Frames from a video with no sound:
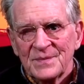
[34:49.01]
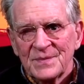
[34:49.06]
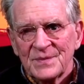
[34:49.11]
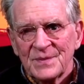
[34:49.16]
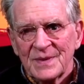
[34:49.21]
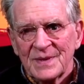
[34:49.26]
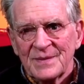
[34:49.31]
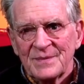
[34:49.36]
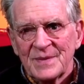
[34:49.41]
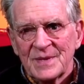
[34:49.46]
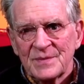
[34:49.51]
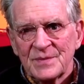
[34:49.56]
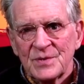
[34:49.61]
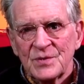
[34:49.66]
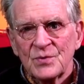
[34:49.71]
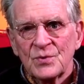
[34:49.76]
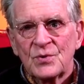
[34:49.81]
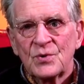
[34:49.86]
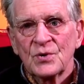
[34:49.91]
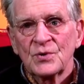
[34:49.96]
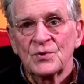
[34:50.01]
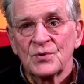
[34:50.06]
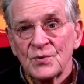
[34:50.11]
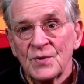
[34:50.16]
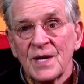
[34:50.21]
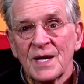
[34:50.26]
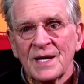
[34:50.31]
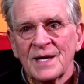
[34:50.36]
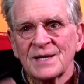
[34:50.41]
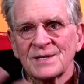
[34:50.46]
Is what he means. And you could
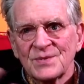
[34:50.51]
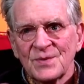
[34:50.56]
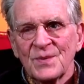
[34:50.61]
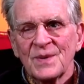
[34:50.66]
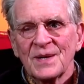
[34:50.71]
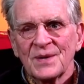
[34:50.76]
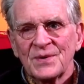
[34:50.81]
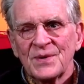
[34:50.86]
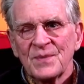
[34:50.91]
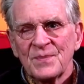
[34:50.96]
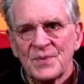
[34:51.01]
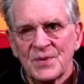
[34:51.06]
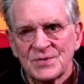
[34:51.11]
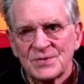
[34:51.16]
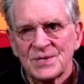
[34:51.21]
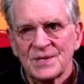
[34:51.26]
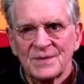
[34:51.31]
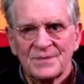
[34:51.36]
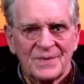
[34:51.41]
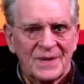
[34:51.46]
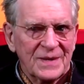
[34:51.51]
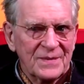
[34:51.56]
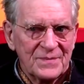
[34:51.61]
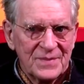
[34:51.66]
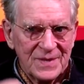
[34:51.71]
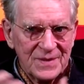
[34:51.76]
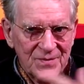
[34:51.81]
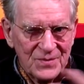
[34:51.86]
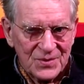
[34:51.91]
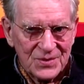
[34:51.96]
do that as a wealthy person by
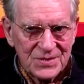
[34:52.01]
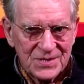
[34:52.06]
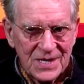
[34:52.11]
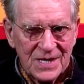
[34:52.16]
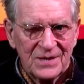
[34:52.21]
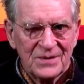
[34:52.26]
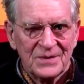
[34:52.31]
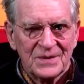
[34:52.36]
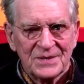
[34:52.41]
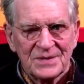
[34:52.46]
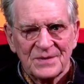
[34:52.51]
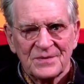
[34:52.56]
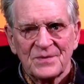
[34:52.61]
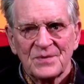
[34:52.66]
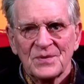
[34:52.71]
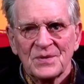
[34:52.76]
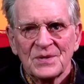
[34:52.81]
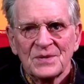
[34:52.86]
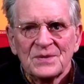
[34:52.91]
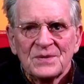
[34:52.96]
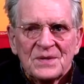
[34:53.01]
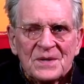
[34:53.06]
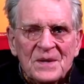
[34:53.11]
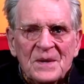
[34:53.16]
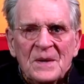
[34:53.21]
being more generous, of course.